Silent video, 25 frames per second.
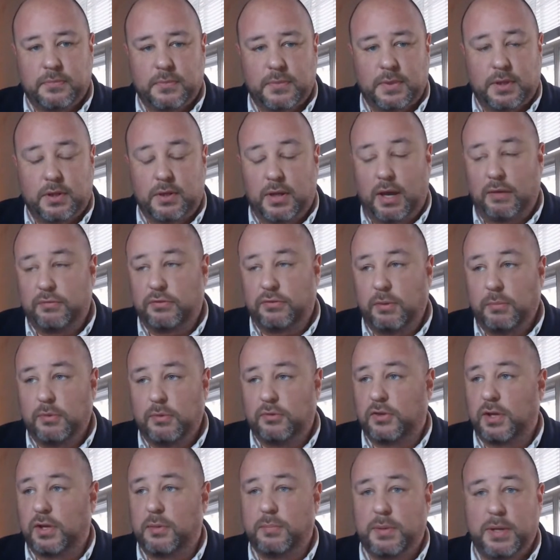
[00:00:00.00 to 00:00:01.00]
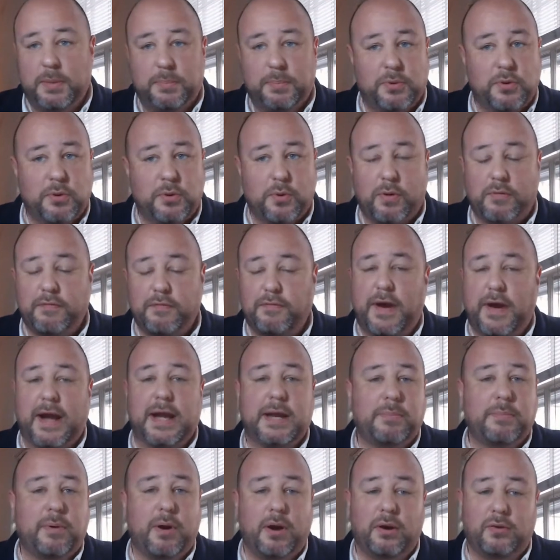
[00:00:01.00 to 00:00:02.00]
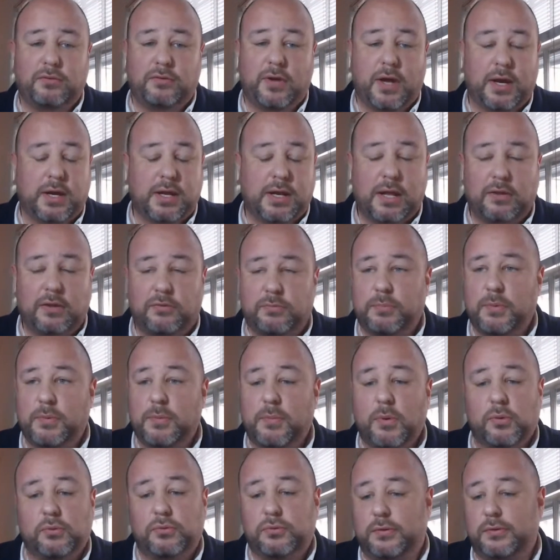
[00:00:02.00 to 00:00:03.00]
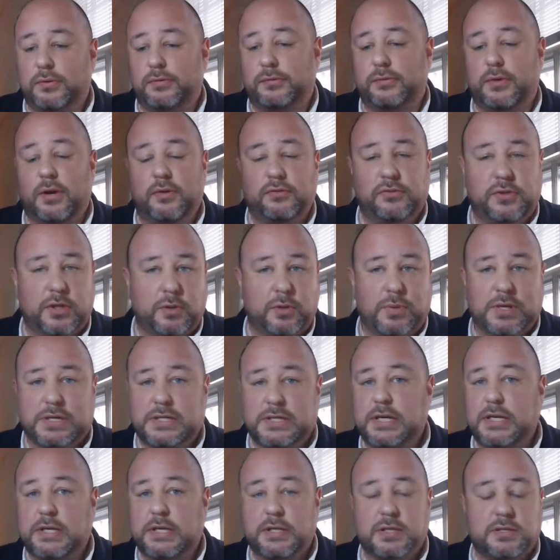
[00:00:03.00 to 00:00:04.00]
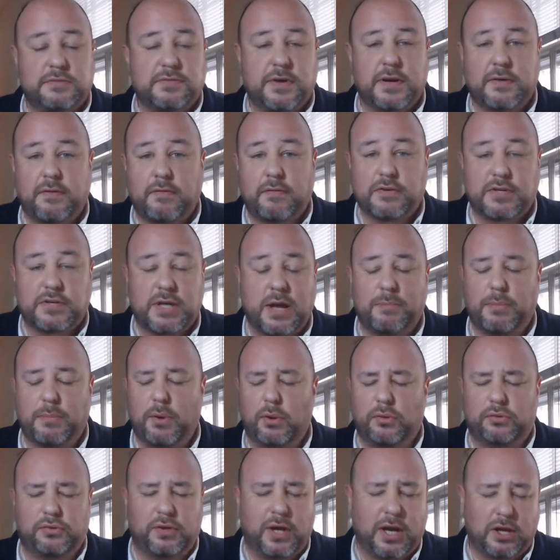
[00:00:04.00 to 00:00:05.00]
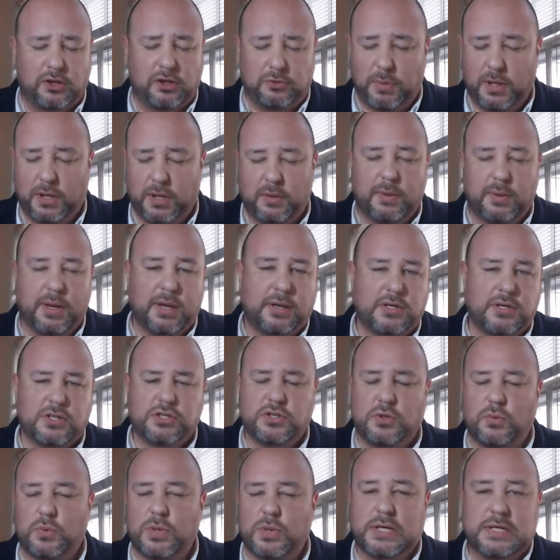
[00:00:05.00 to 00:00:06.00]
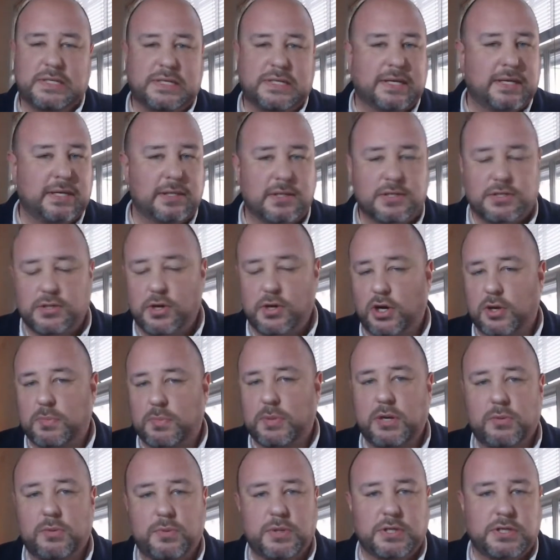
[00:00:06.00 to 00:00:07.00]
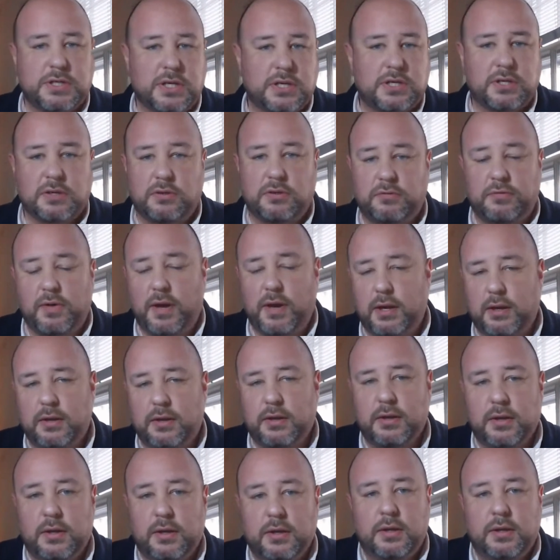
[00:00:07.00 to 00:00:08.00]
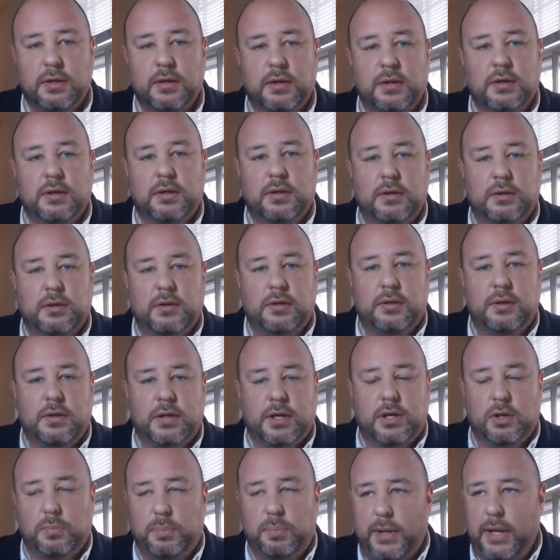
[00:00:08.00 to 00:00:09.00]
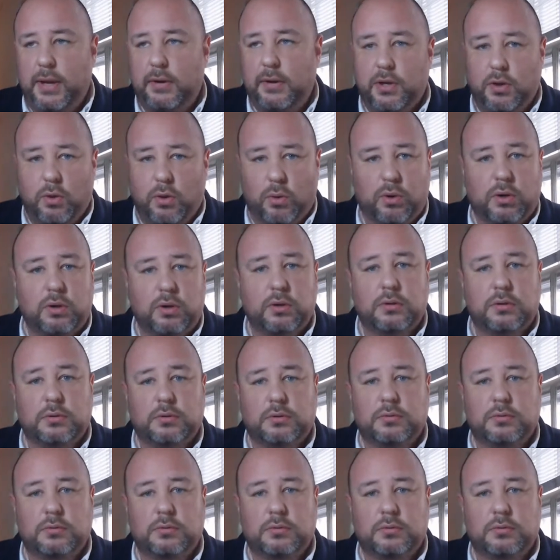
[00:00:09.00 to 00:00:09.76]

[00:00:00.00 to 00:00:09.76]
And you have some of the same people who are fighting Parkside, and that's the most disgusting, ridiculous fight over on both sides, by the way. Just a ridiculous argument and a ridiculous fight. It'll play out in court,